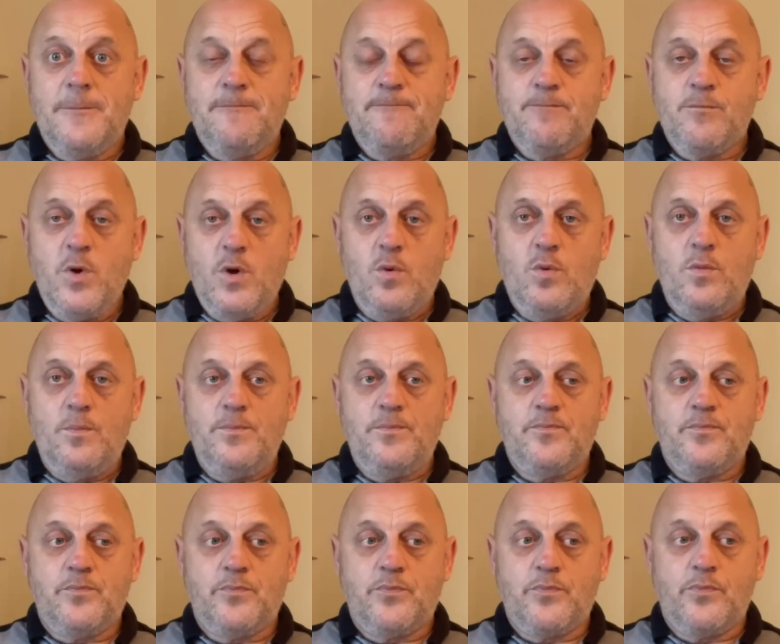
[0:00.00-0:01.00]
Well,
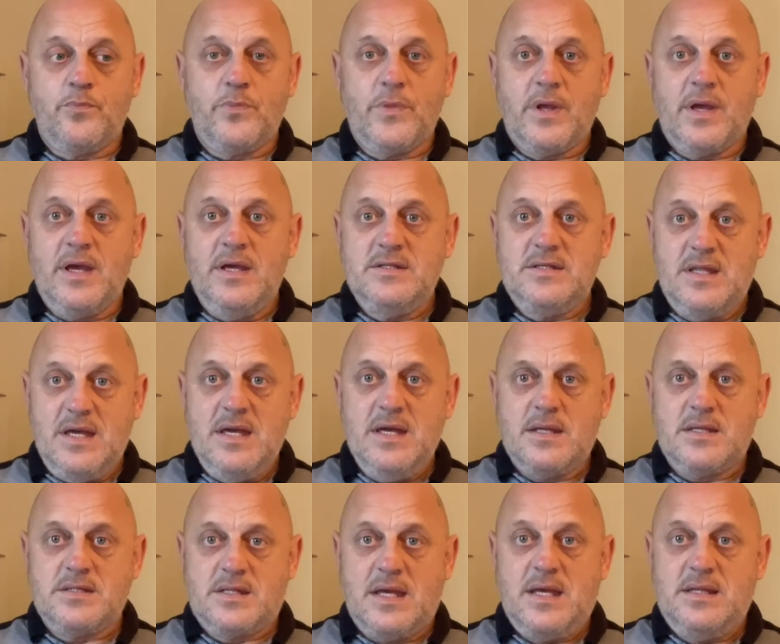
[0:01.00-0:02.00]
it's there
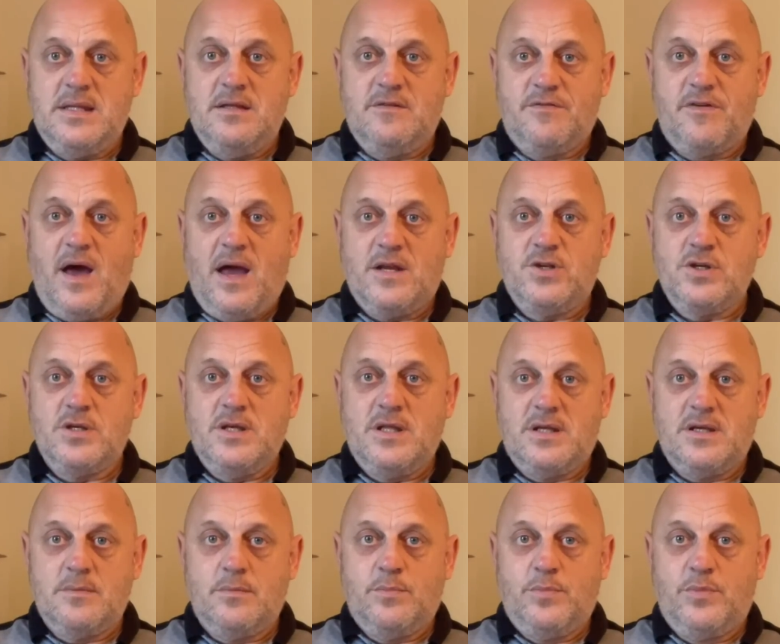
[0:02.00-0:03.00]
stated factually
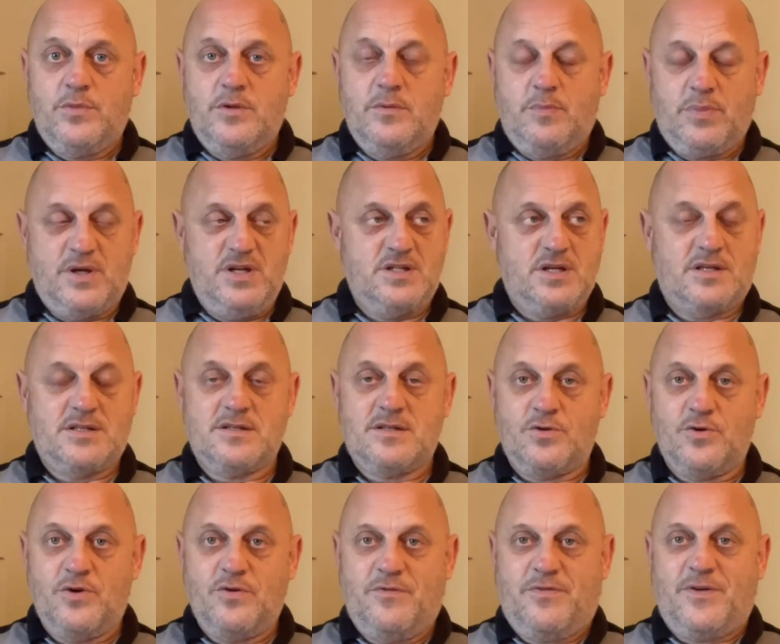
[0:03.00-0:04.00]
that the police are
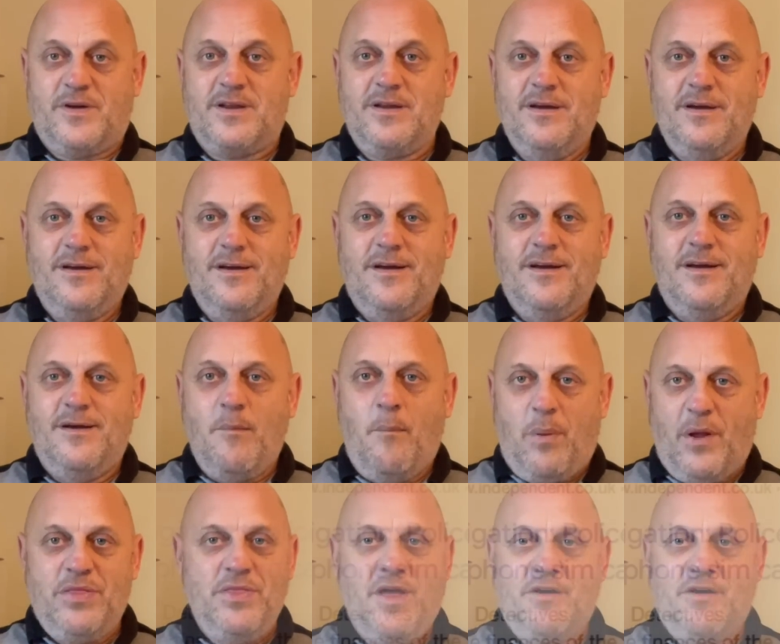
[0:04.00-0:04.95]
looking for burner